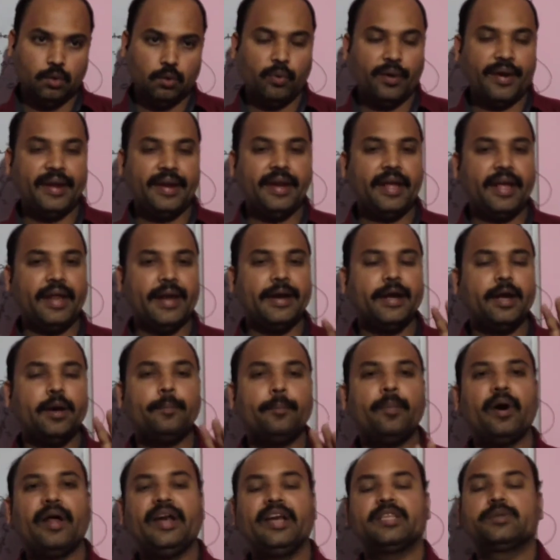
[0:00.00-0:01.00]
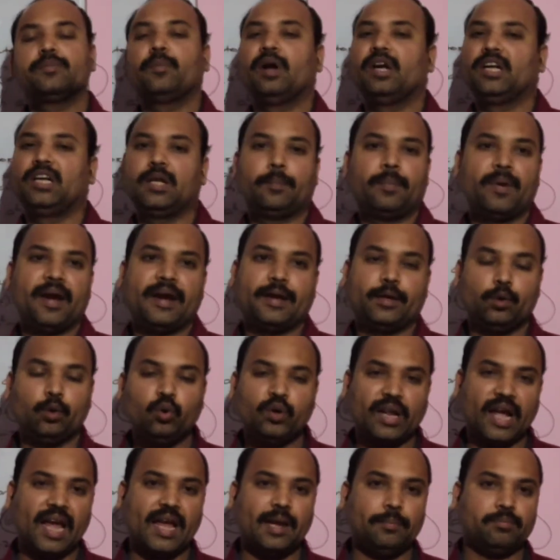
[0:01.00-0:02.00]
When any number is multiplied
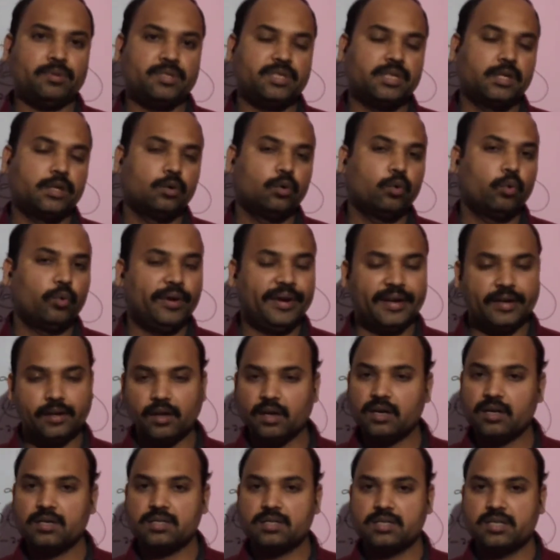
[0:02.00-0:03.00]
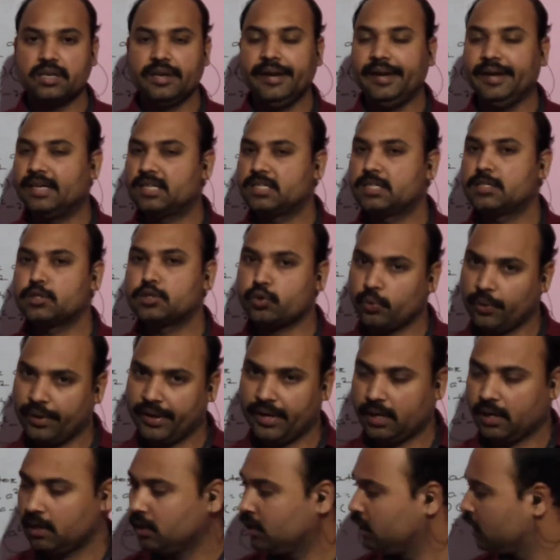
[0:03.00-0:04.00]
2 times, we got its
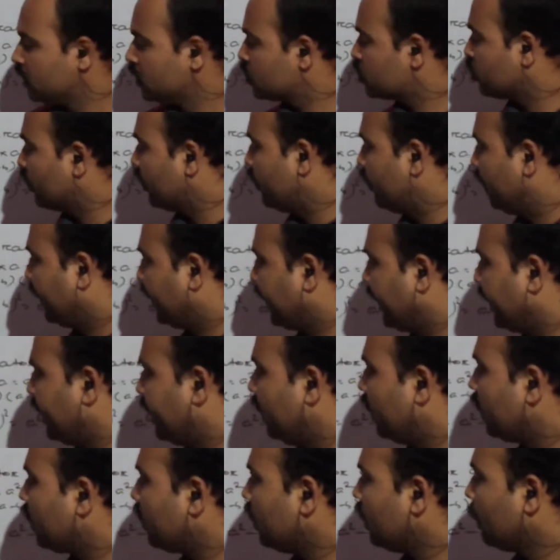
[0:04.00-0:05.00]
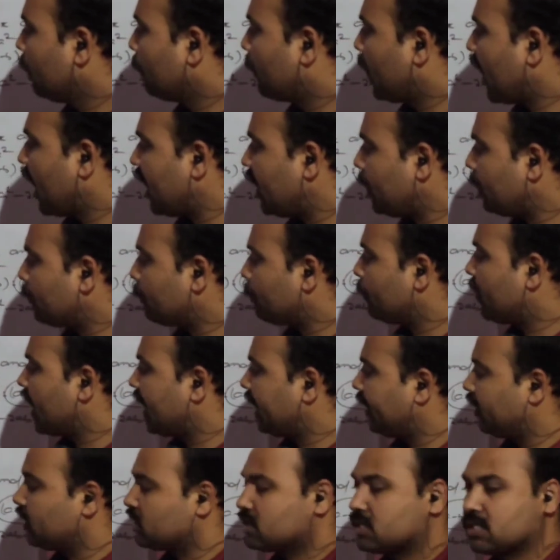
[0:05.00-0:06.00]
square. So you written here 5
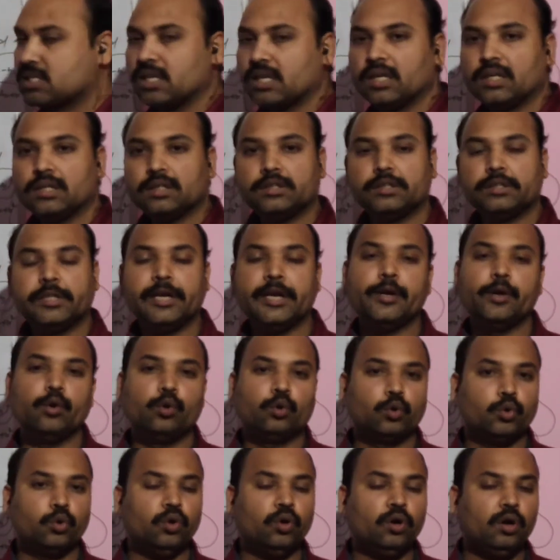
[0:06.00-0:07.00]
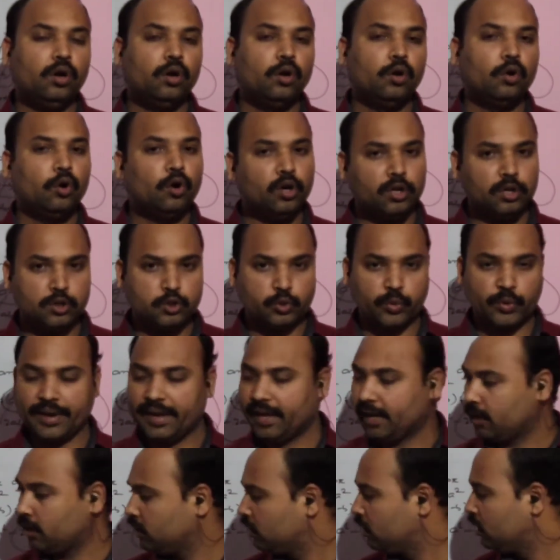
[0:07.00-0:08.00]
minus 3 root 2 whole
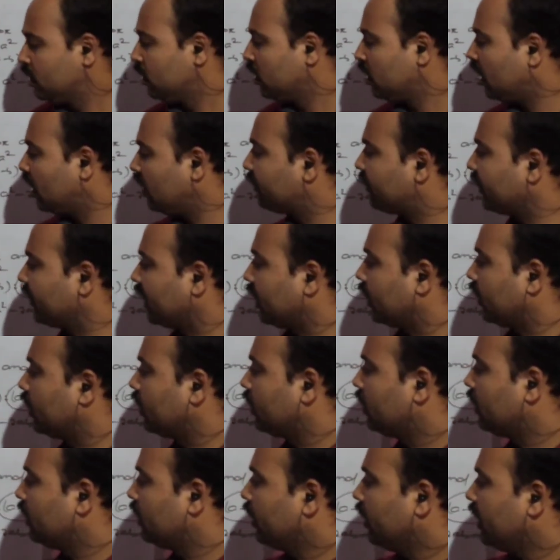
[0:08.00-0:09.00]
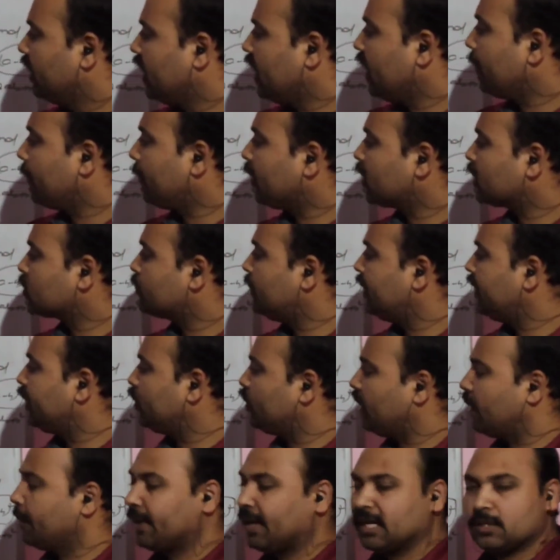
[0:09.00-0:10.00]
square. Often a plus b
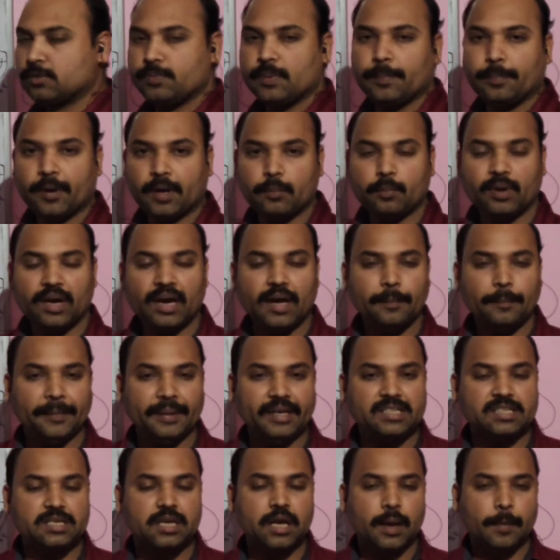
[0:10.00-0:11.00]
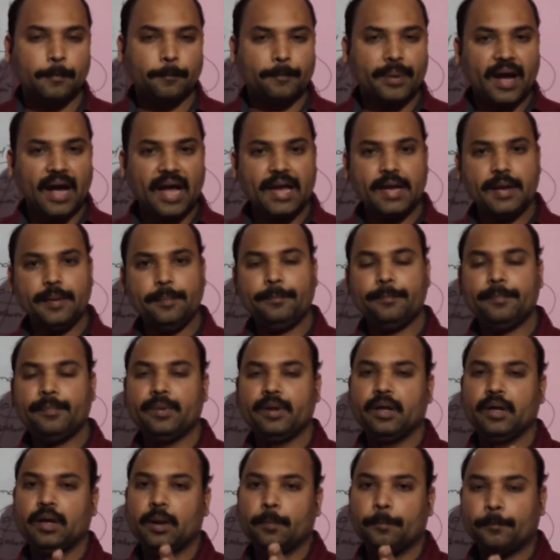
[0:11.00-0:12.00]
to a minus b formula means 5
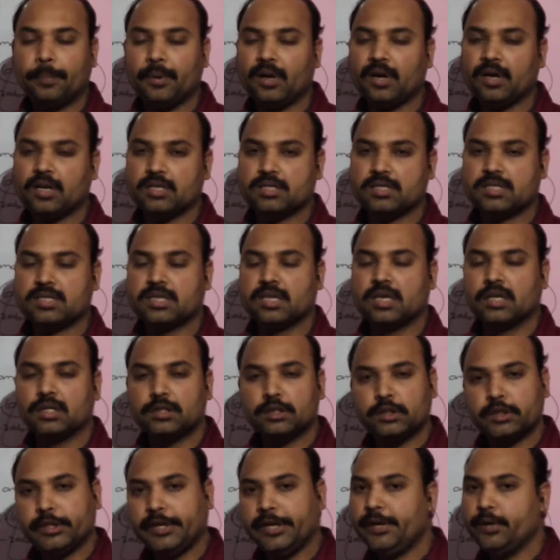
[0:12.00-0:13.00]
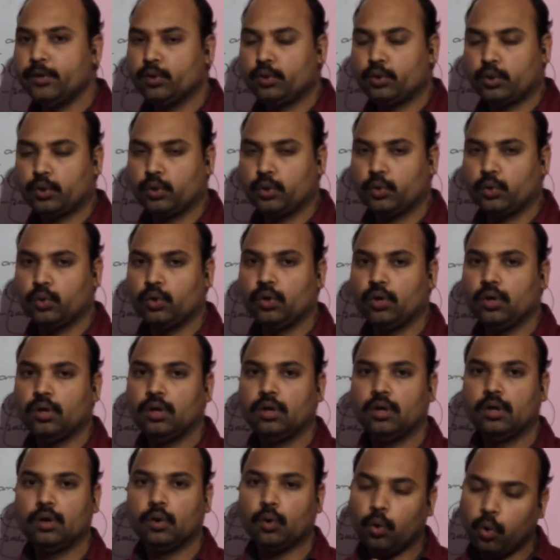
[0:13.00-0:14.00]
plus 3 root 2
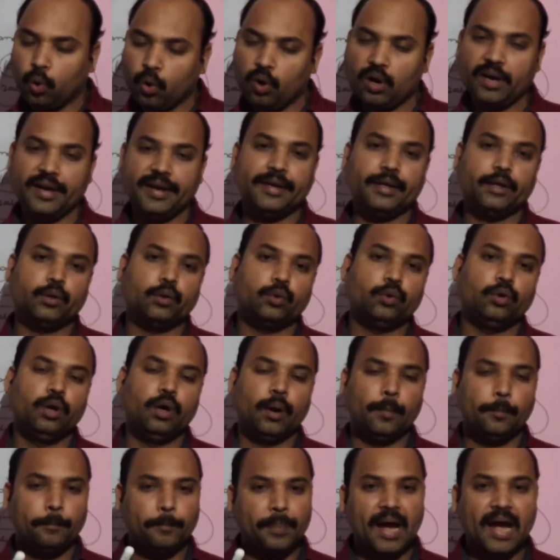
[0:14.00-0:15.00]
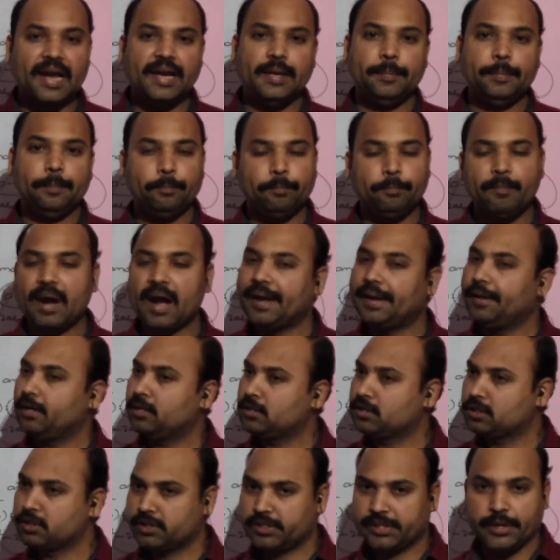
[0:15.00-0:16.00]
whole into 5
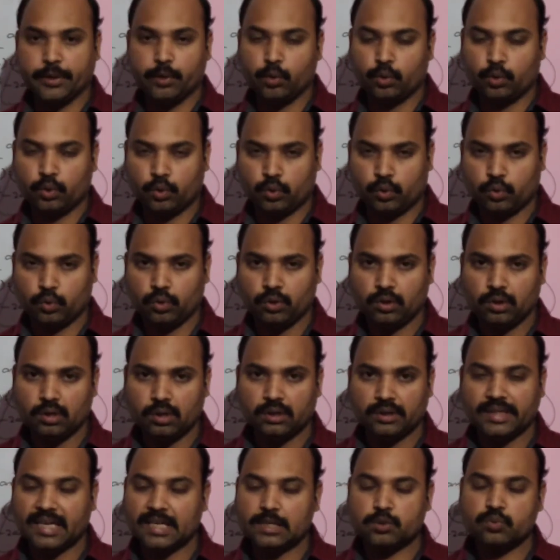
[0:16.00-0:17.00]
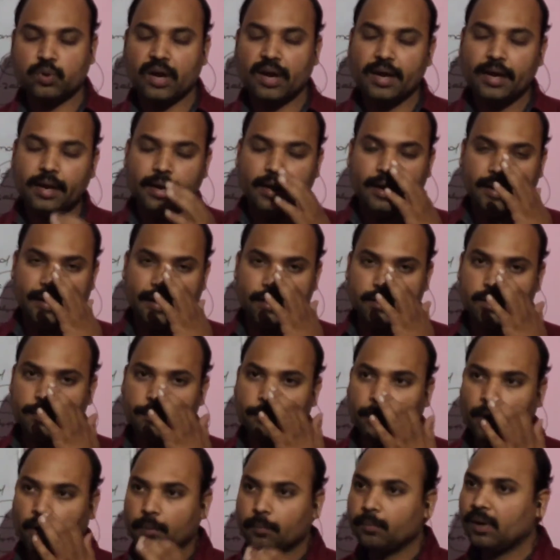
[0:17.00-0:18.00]
minus 3 root 2. That's why it is the
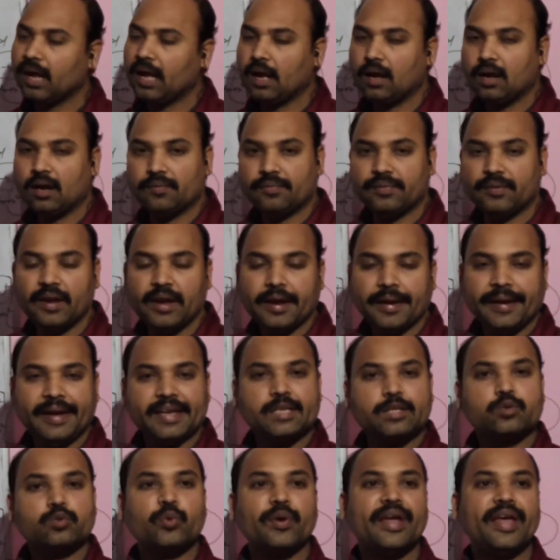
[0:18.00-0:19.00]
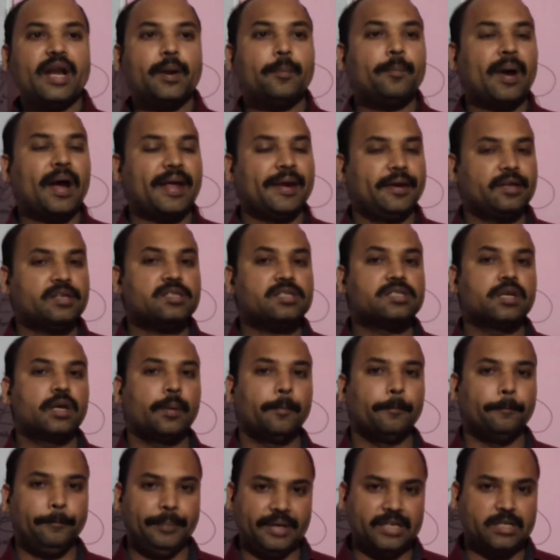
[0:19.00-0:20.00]
formula of a square minus
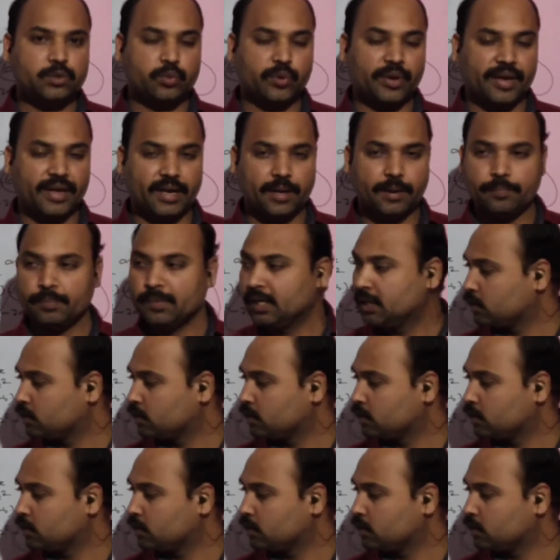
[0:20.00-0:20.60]
b square.